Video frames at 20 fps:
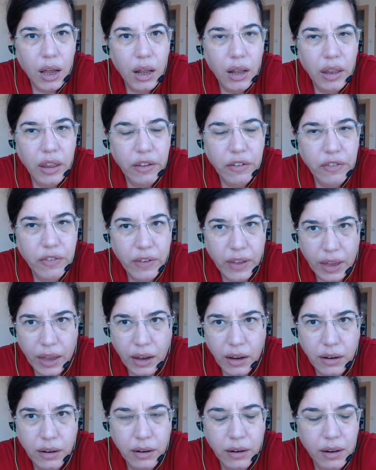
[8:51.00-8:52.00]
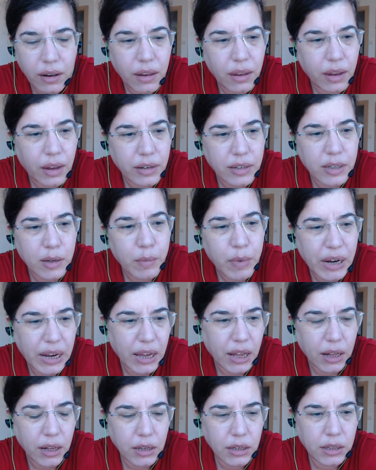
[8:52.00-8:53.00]
the fact that somebody
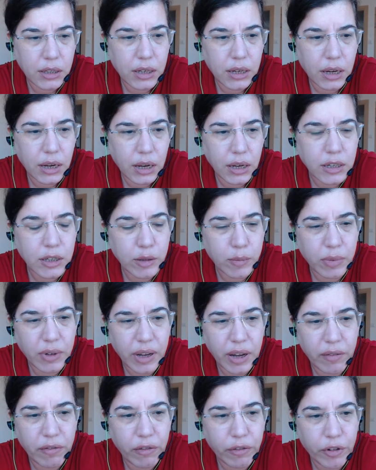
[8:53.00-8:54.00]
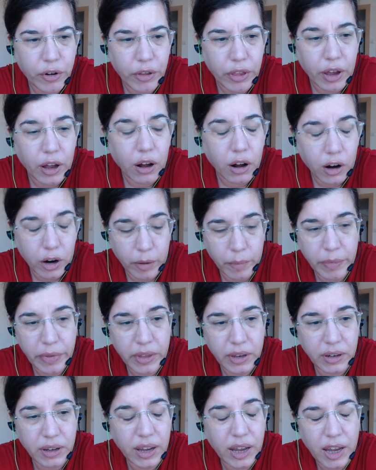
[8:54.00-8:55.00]
else is to blame for the harm
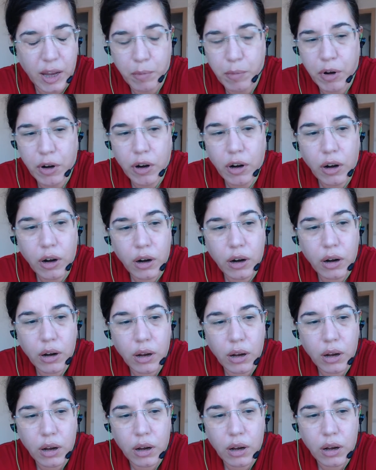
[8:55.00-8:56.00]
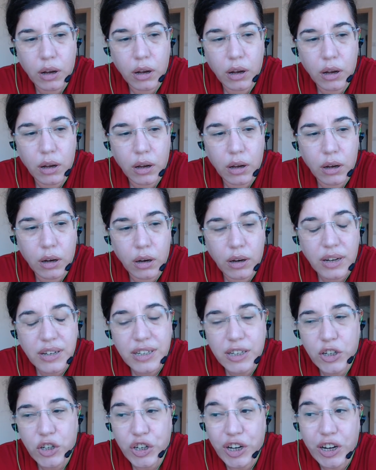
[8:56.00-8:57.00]
that came her
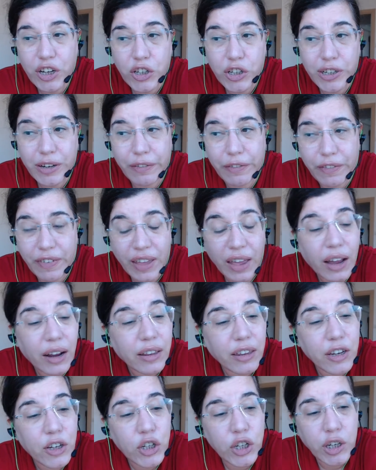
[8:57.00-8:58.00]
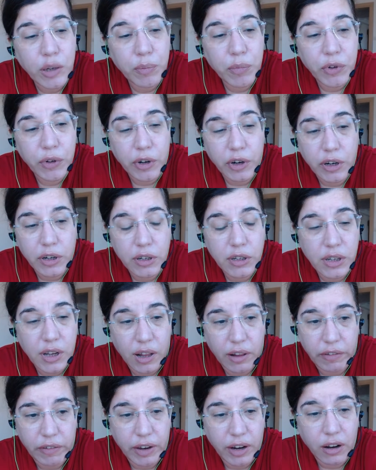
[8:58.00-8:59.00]
doesn't change the fact that she put
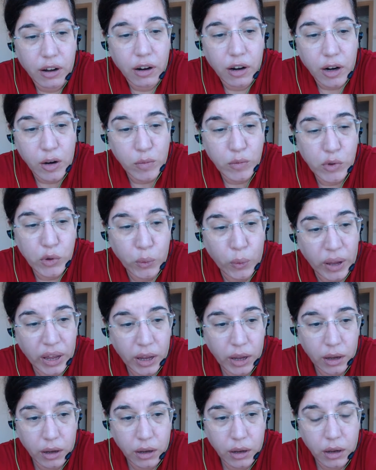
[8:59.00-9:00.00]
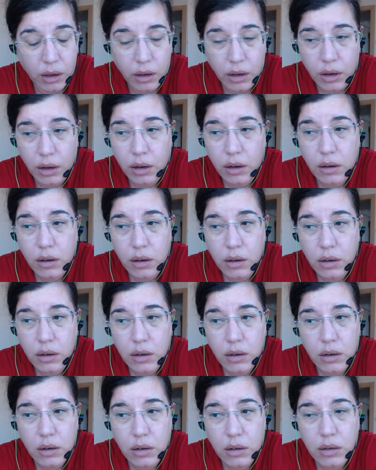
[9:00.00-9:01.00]
herself in harm's way.
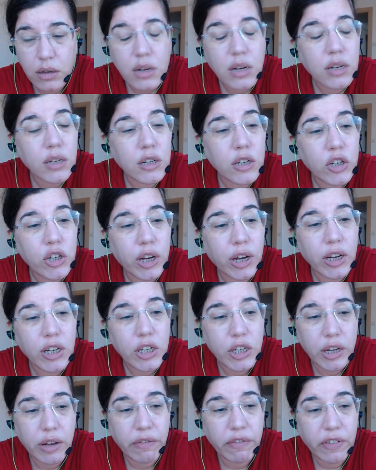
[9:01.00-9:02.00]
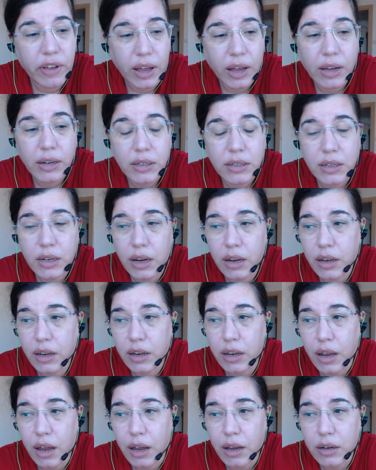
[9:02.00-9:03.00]
It doesn't change the fact
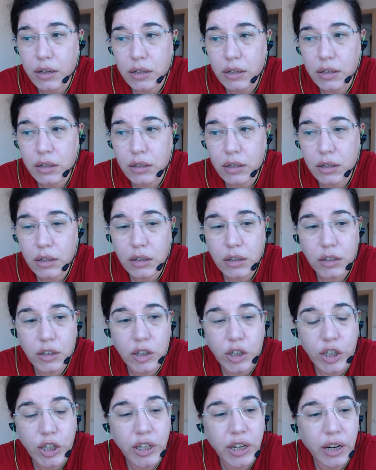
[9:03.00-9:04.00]
that she